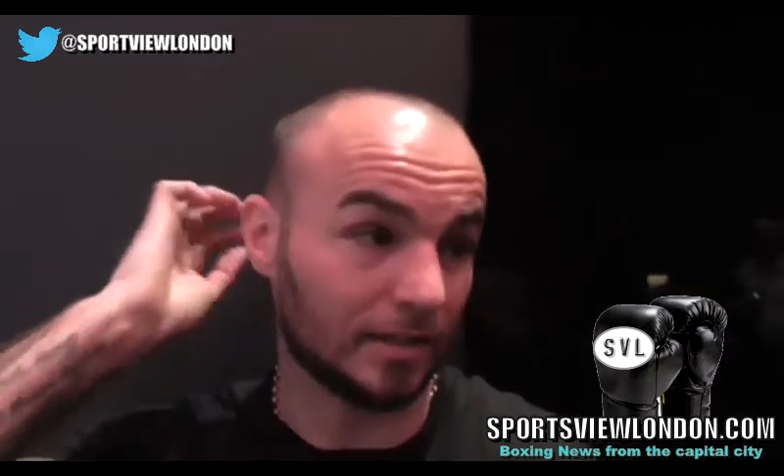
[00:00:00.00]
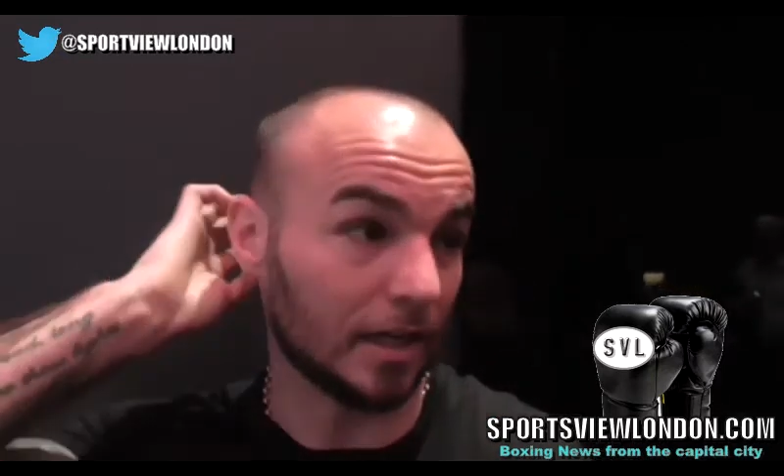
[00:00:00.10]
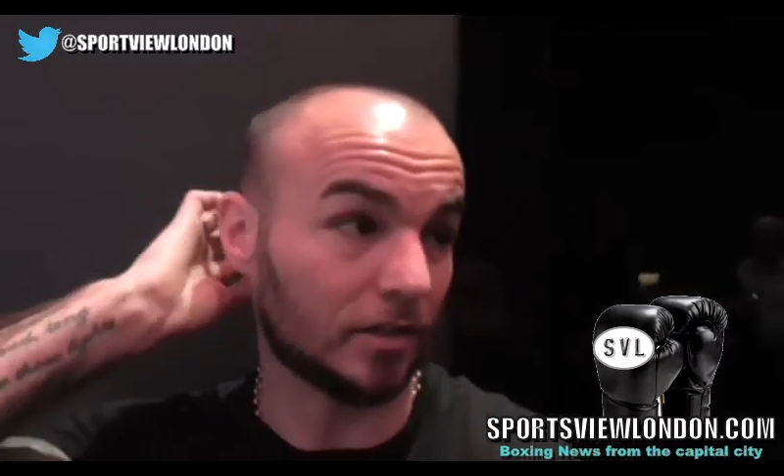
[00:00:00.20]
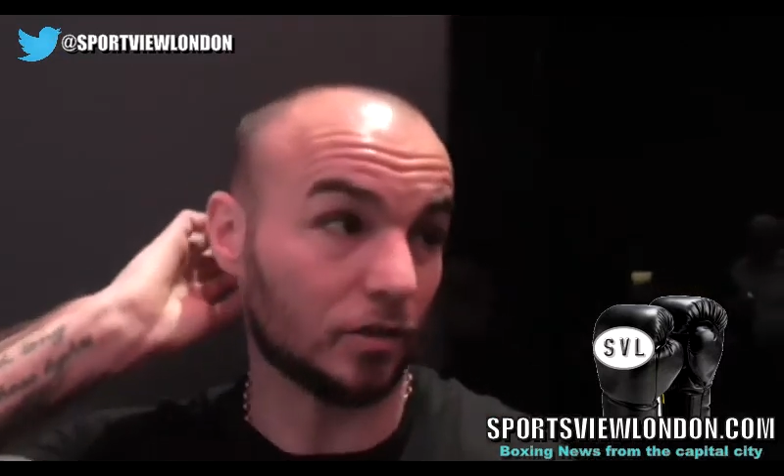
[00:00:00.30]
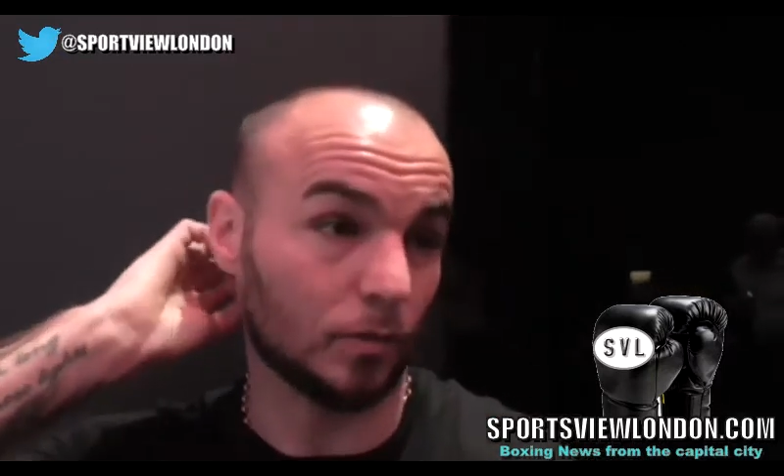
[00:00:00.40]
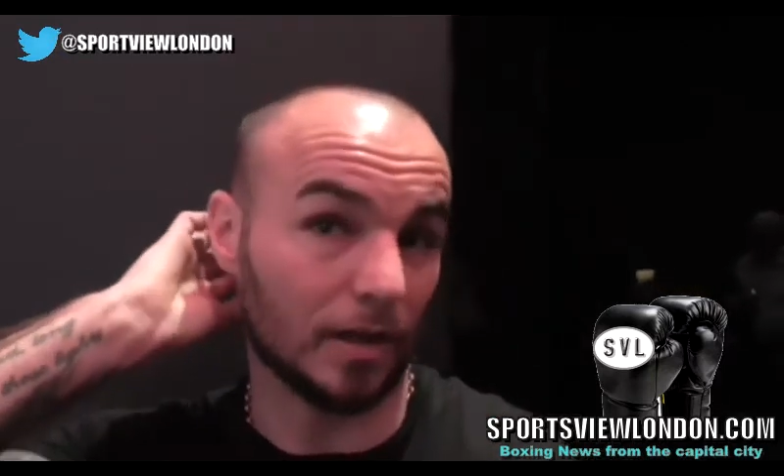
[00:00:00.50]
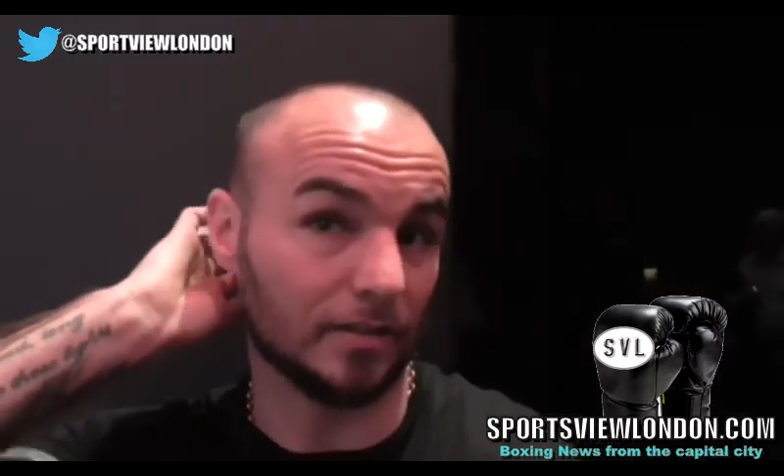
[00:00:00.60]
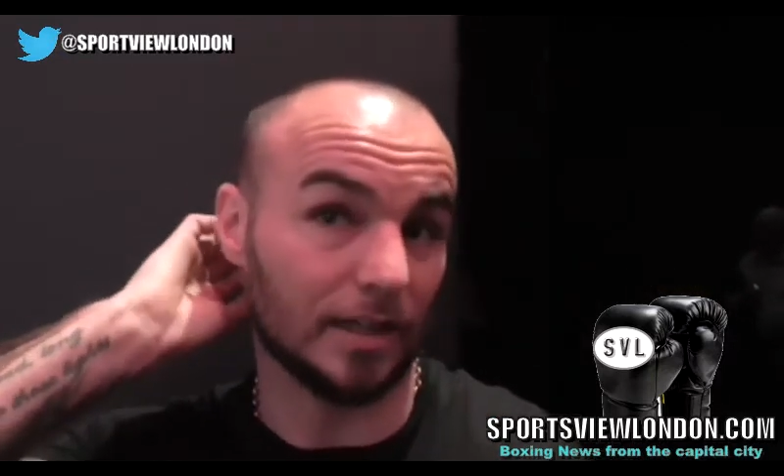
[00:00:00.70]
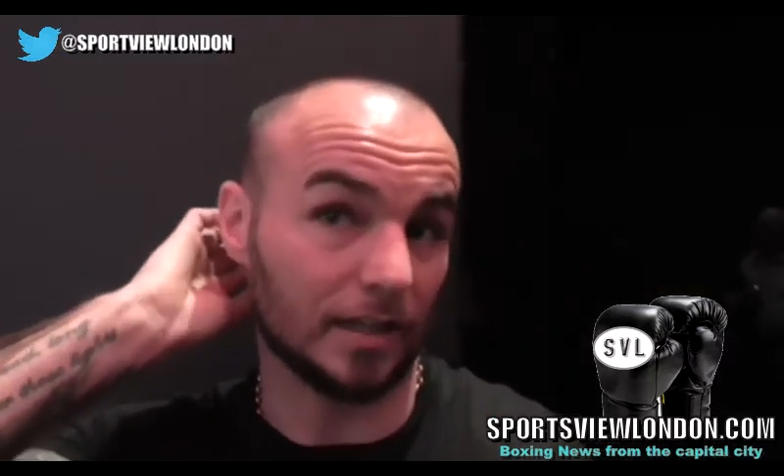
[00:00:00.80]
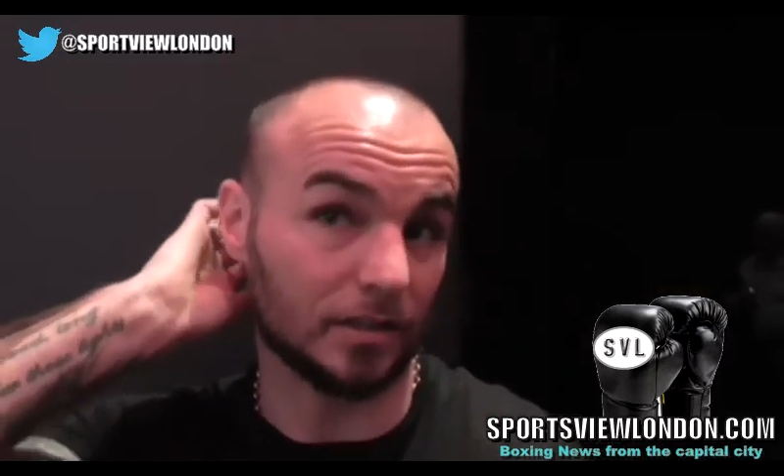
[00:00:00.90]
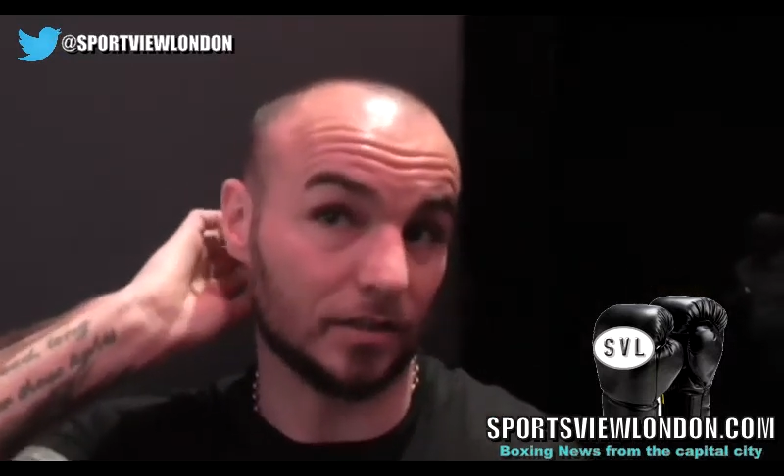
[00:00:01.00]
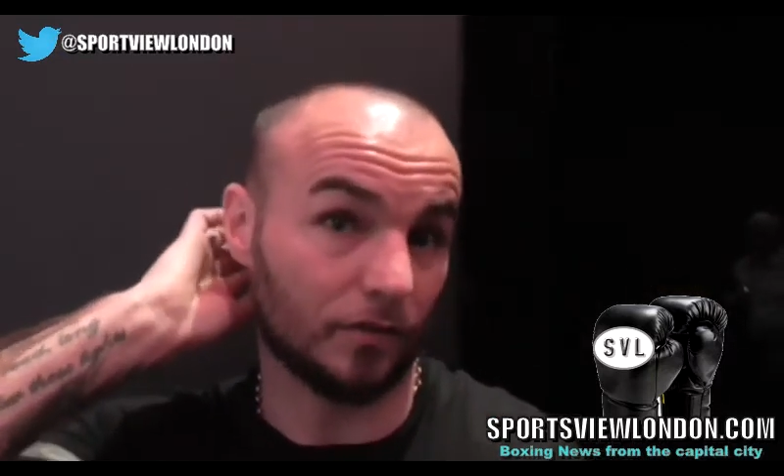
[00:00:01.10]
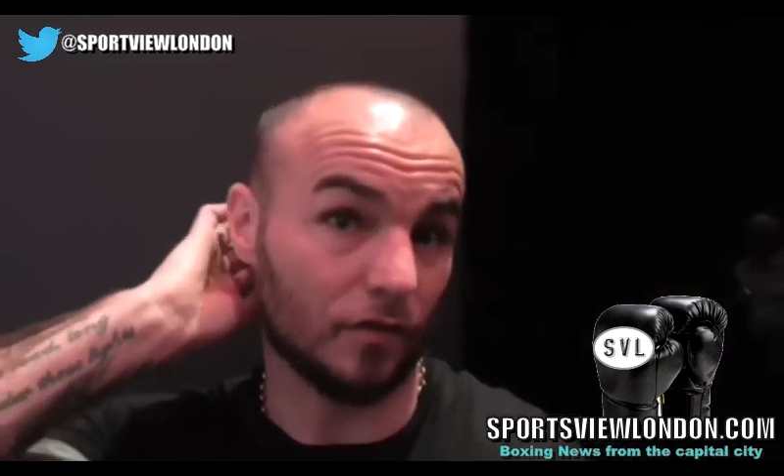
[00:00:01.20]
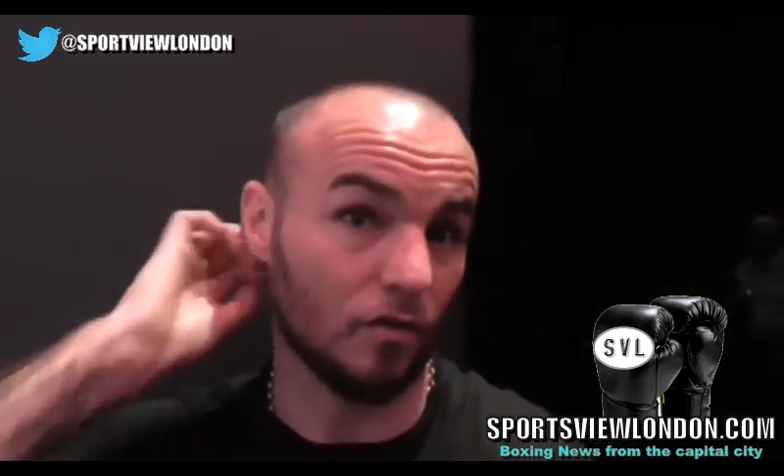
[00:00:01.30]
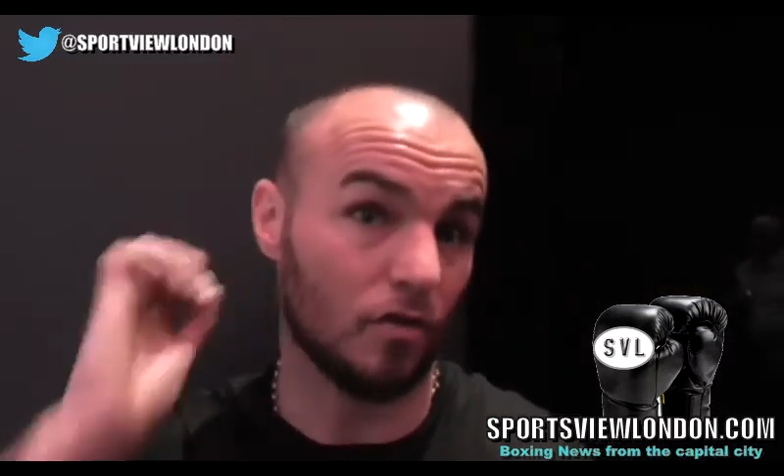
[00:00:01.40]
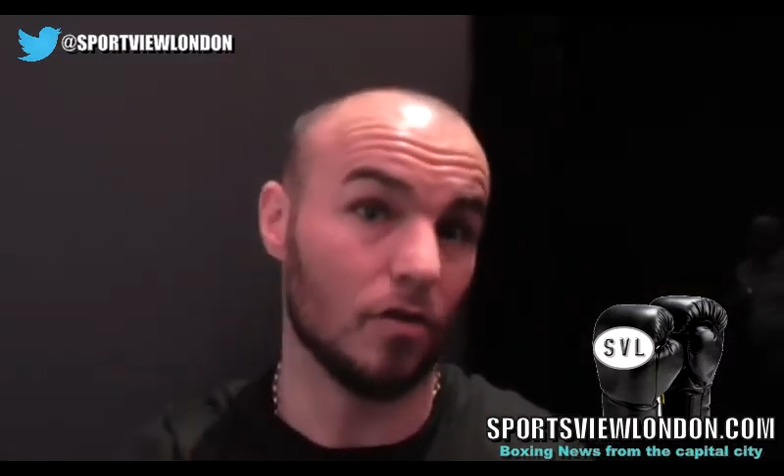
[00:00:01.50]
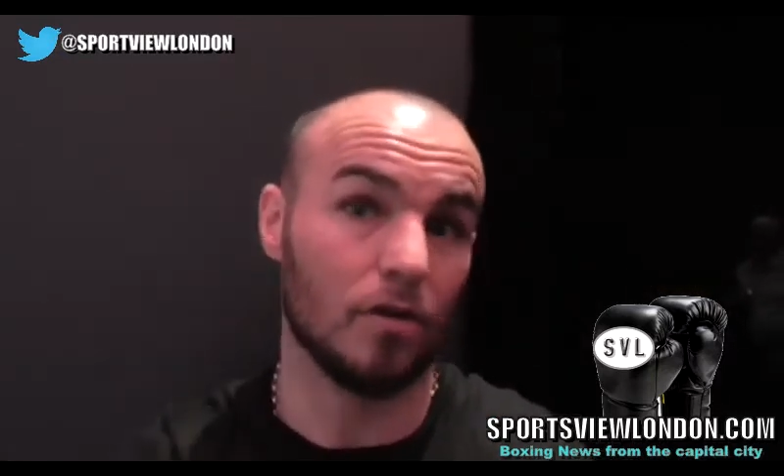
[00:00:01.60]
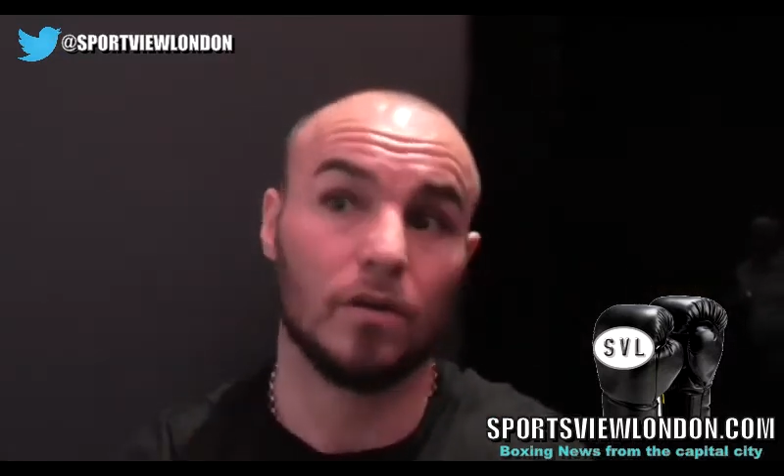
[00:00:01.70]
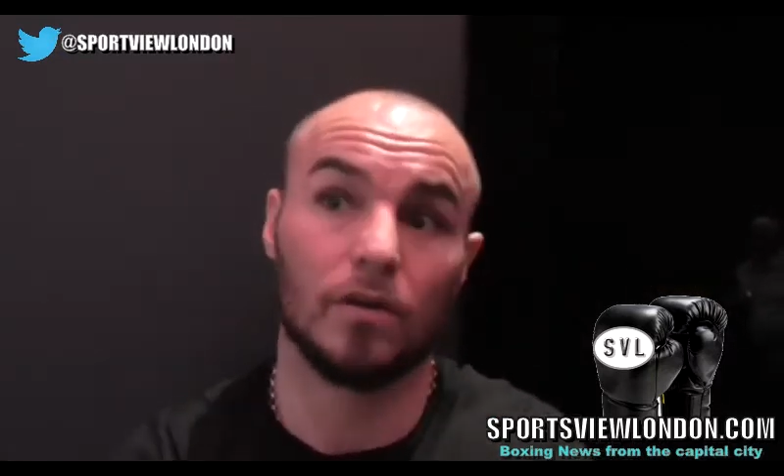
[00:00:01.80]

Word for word: Texas, we'll to Texas for